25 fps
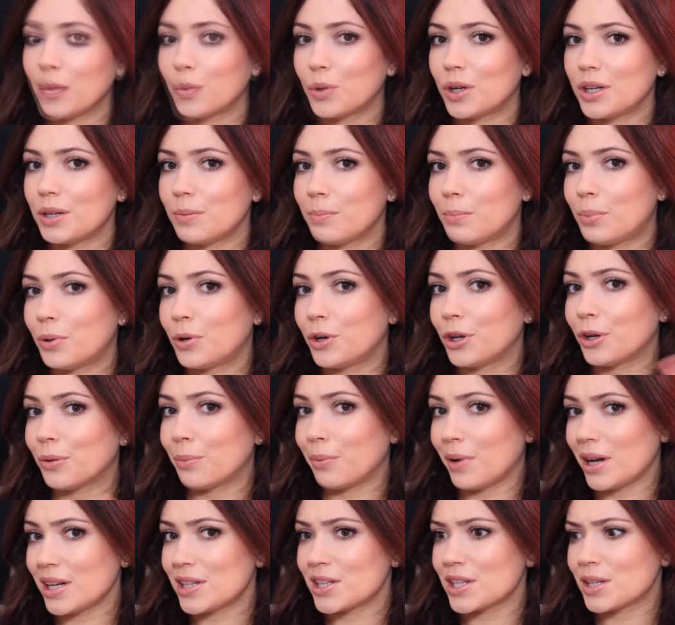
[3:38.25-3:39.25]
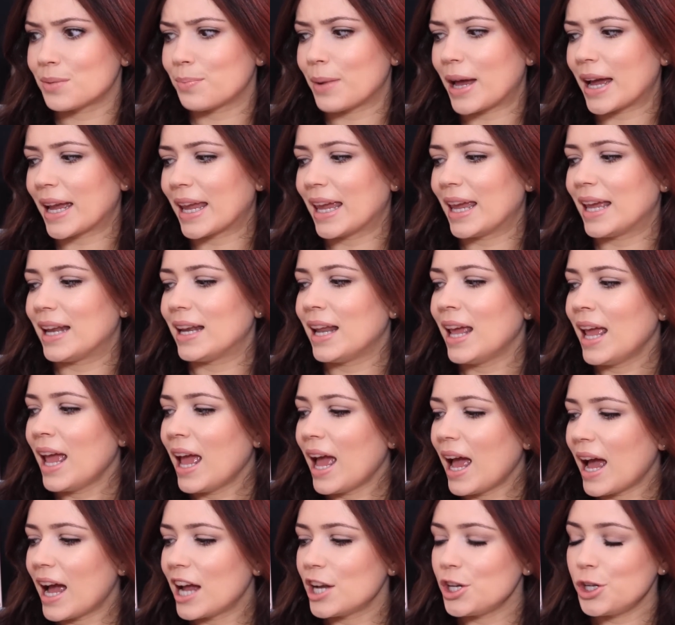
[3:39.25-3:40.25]
You want to put your braces back in,
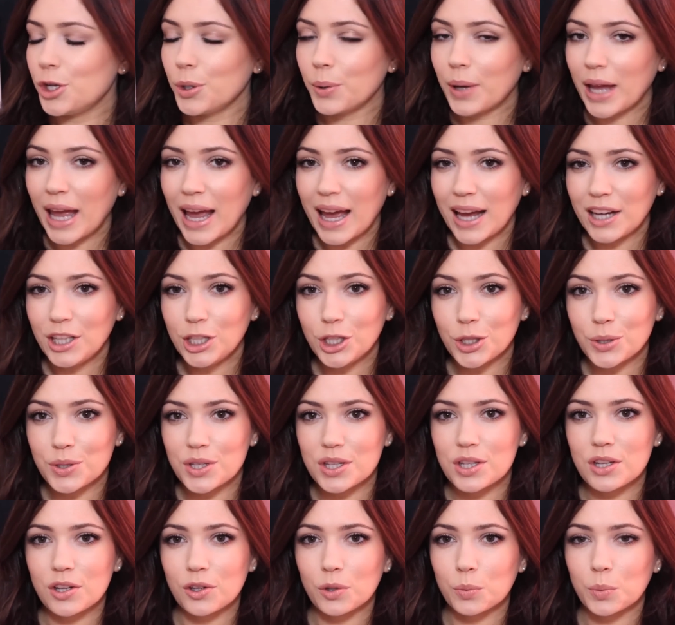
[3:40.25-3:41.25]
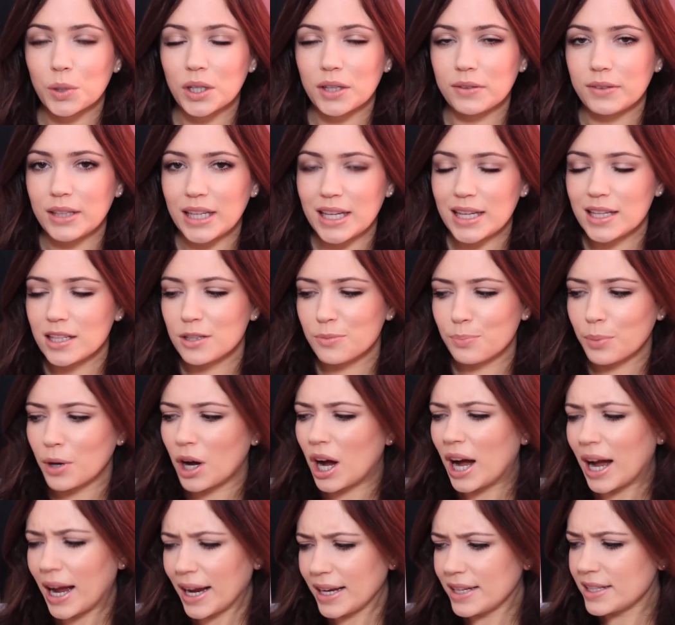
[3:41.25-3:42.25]
and you can use another one of these,
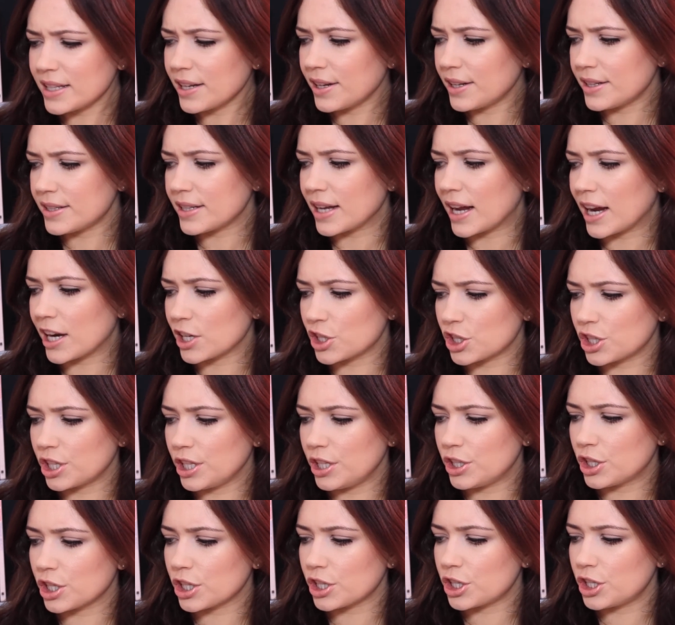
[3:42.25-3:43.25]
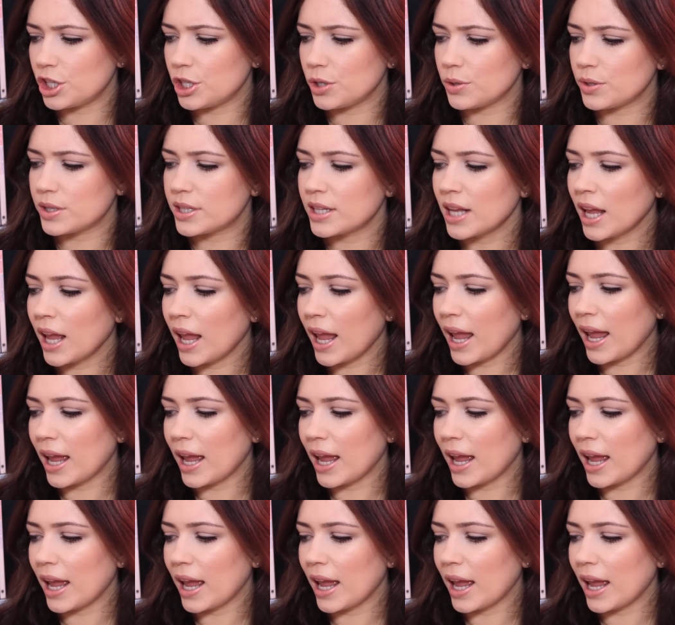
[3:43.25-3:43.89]
but I tend to actually just use